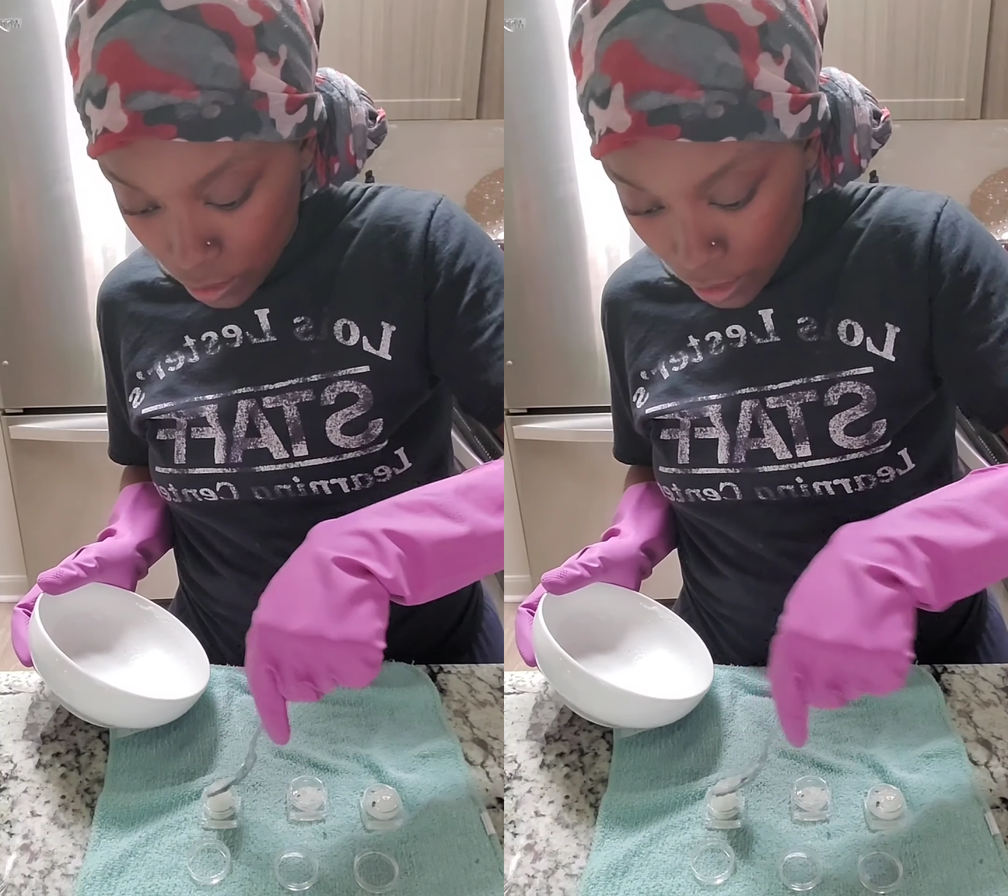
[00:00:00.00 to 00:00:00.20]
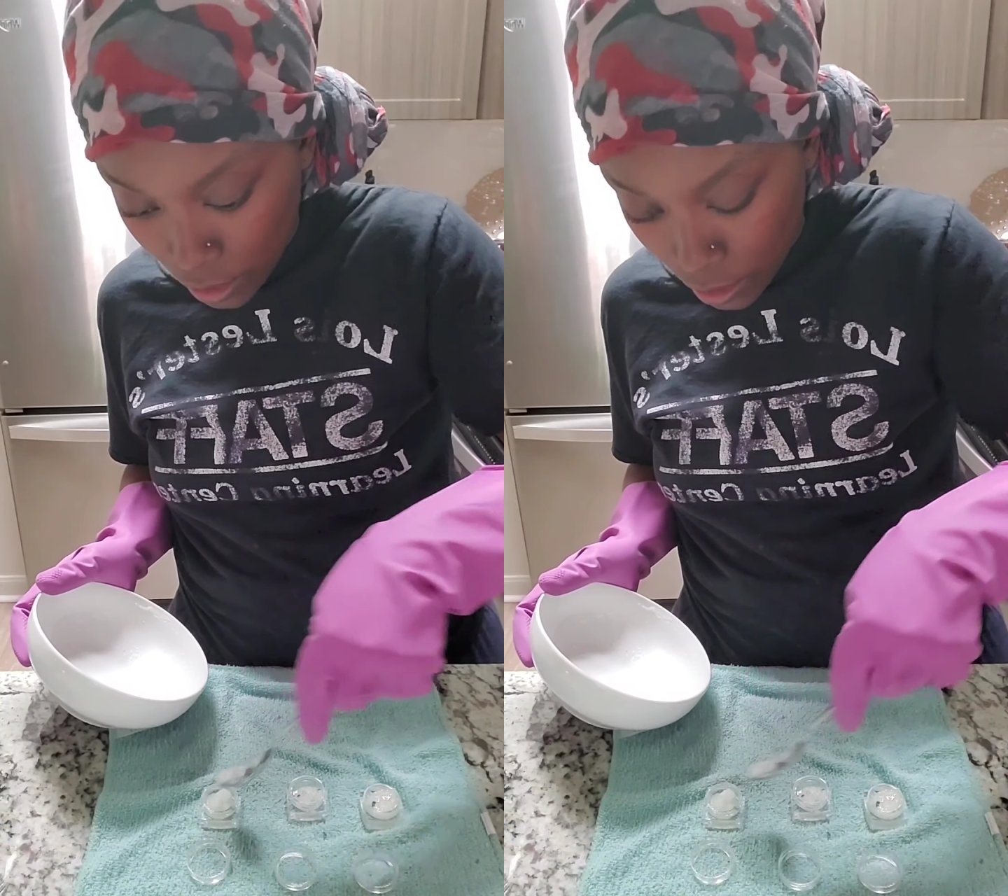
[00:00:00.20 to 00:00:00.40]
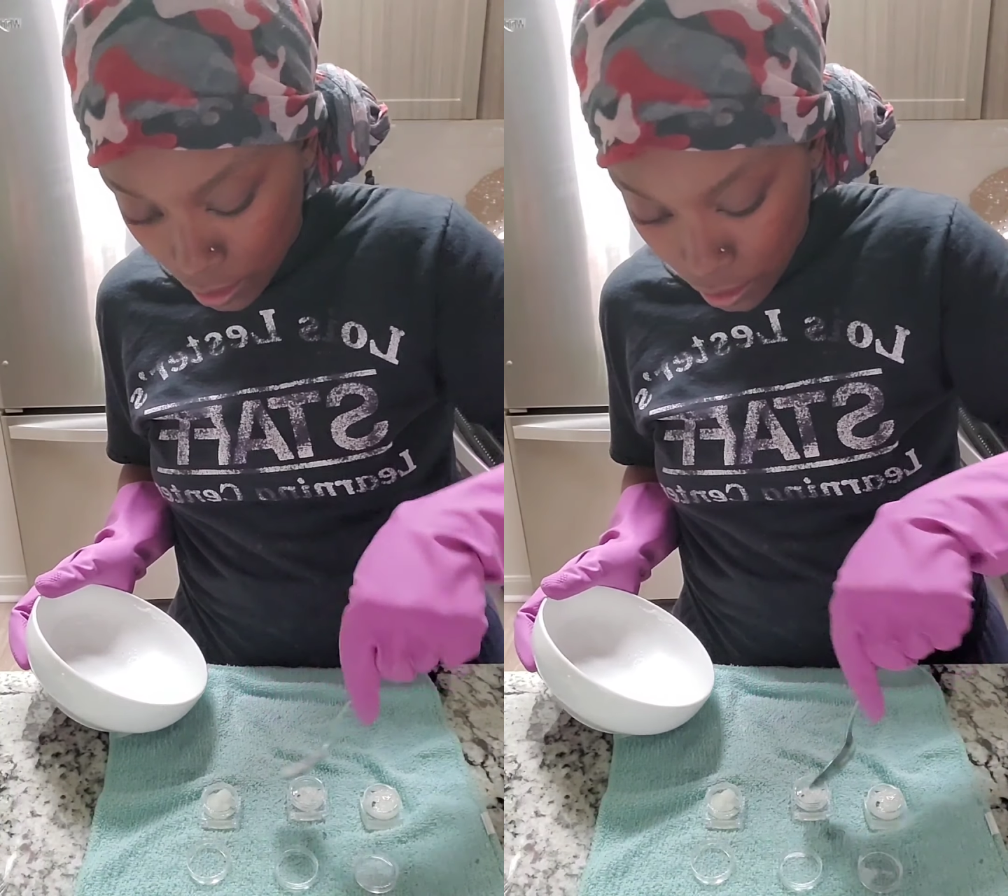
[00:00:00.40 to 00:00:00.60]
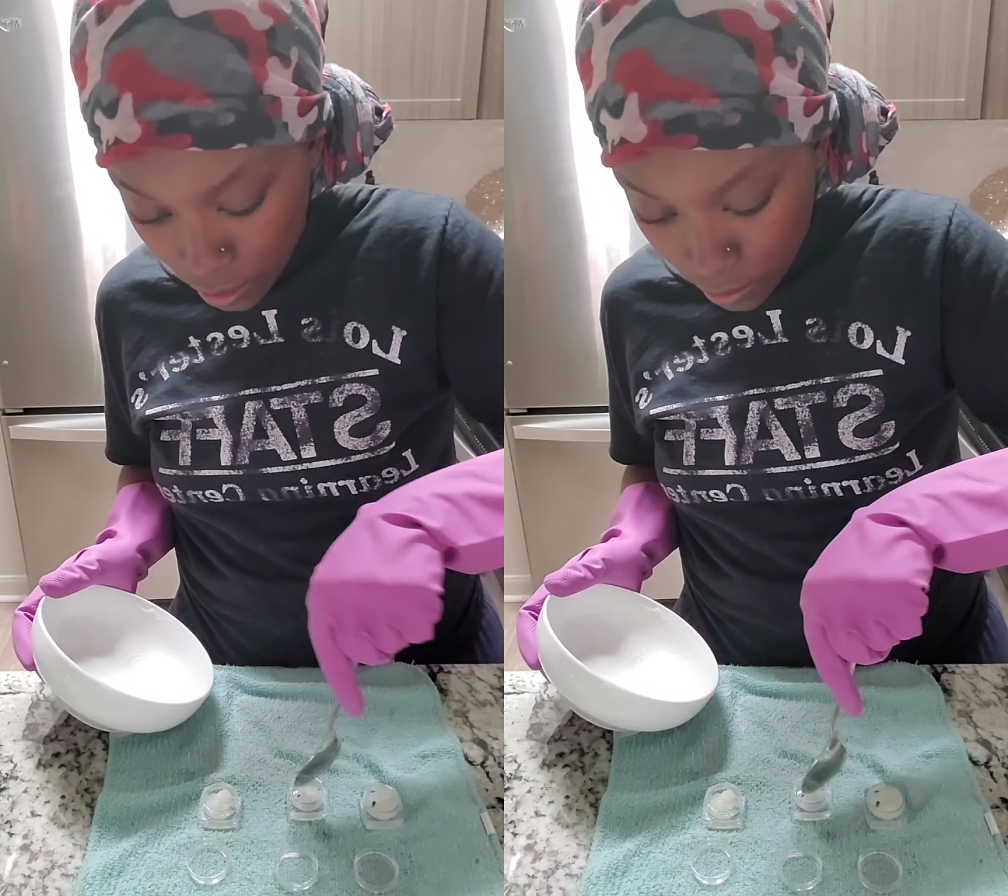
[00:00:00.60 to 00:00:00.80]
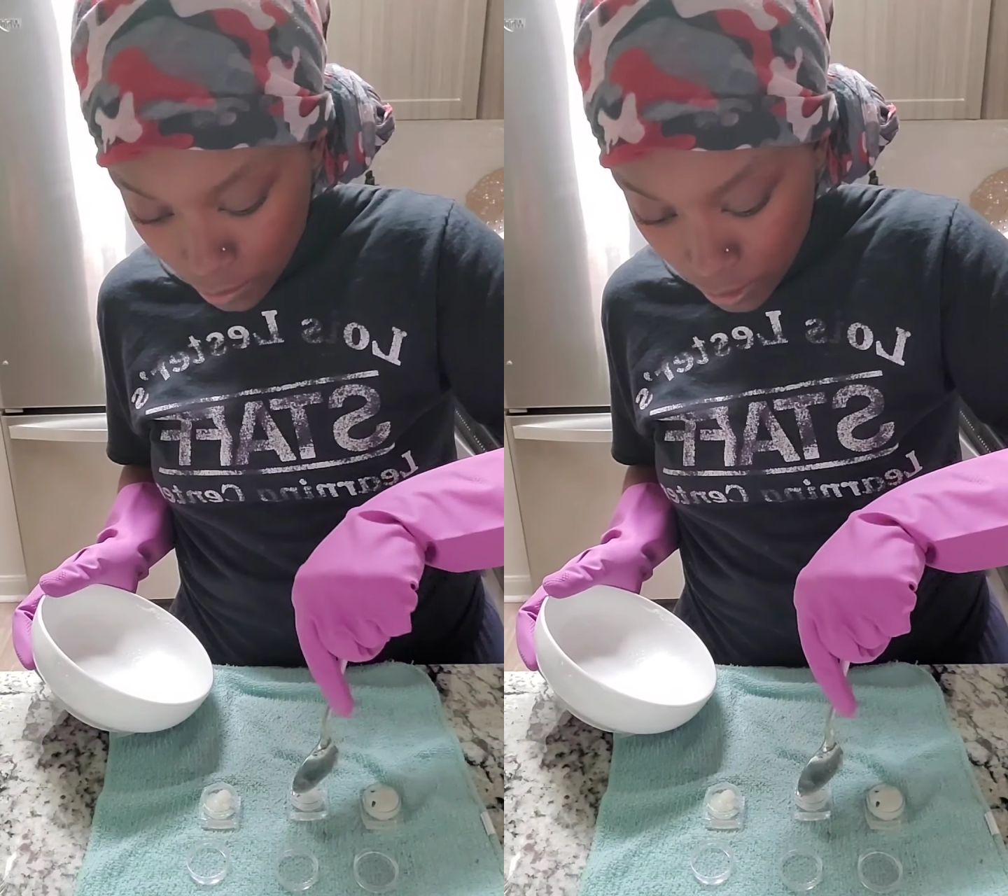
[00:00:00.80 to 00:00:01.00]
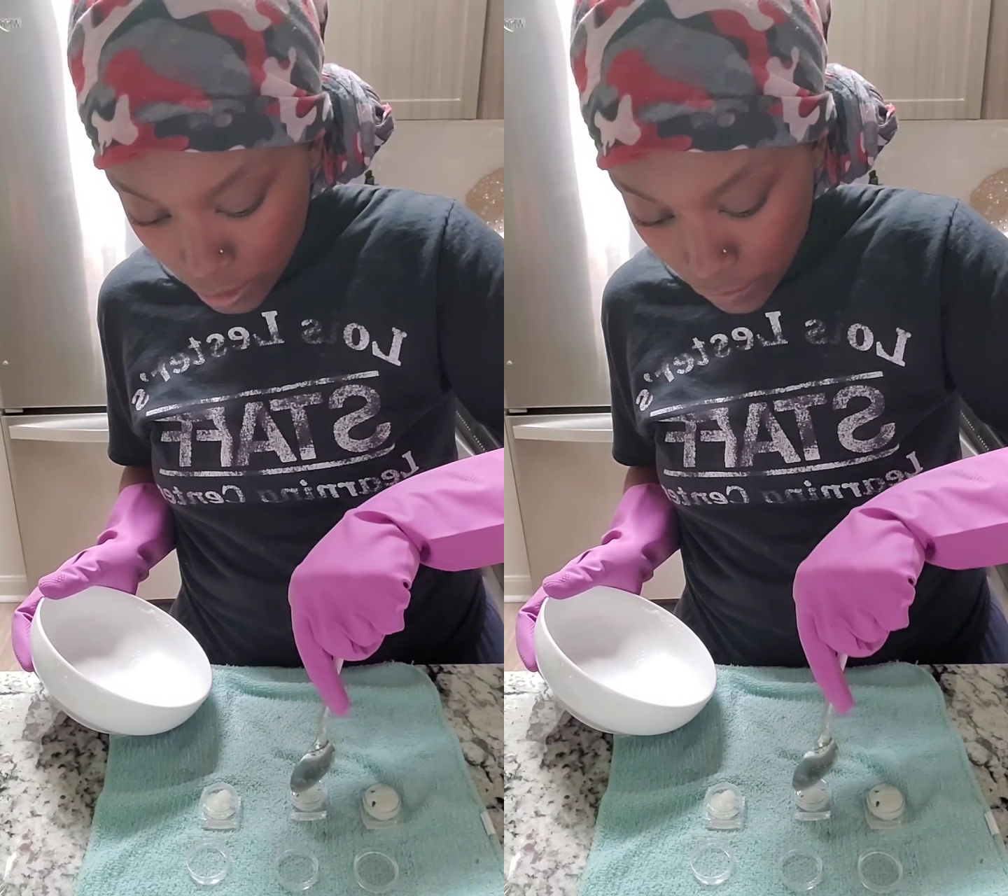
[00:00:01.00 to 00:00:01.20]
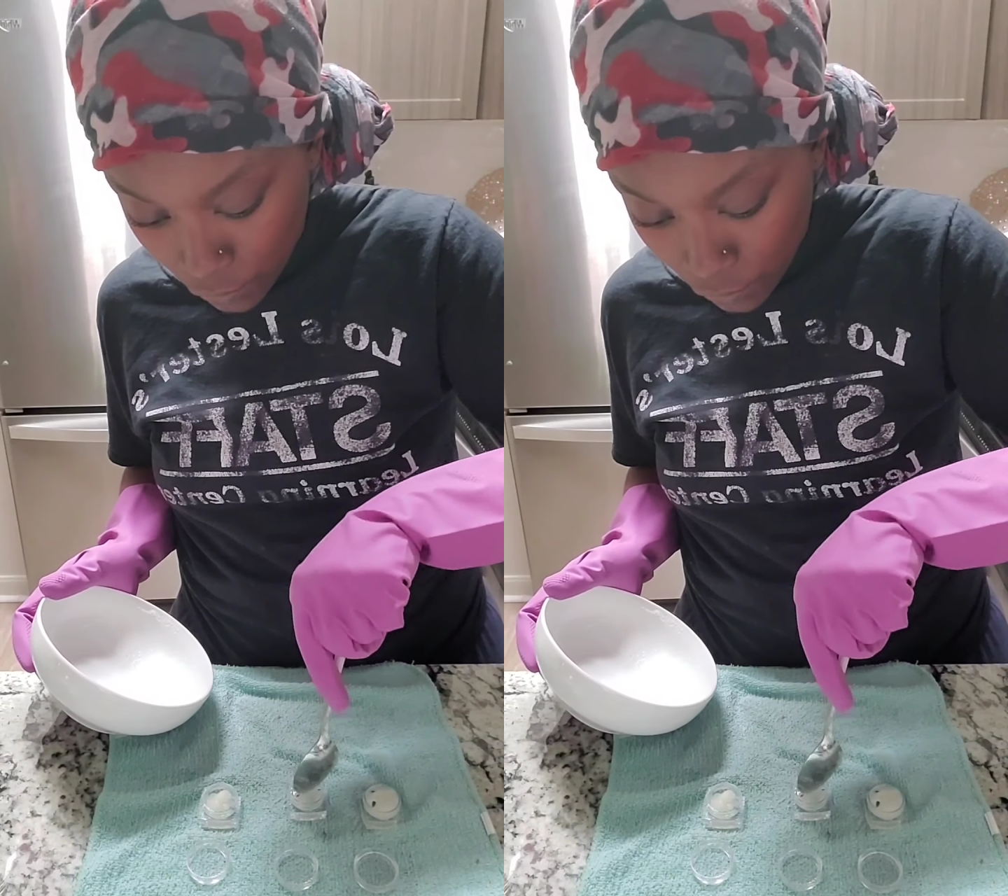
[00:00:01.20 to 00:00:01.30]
like at